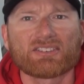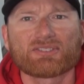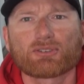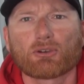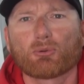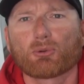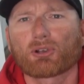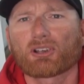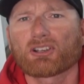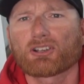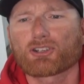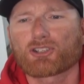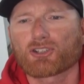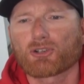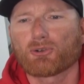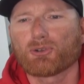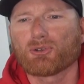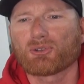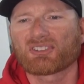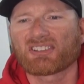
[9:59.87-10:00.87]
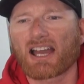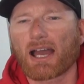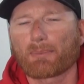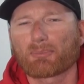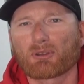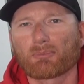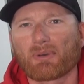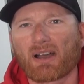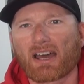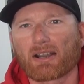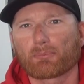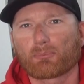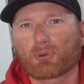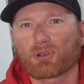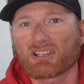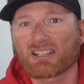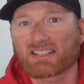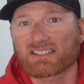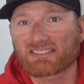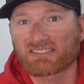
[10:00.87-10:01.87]
So we're going to show you top to bottom,
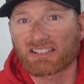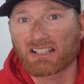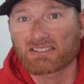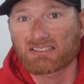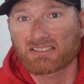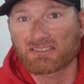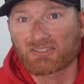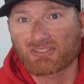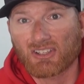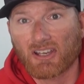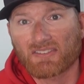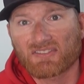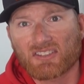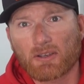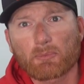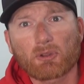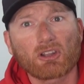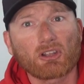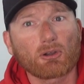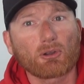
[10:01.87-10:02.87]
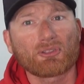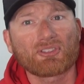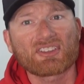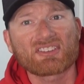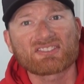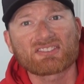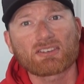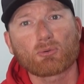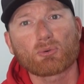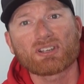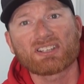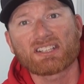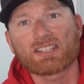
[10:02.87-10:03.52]
pretty extensive stuff, some of the little things that we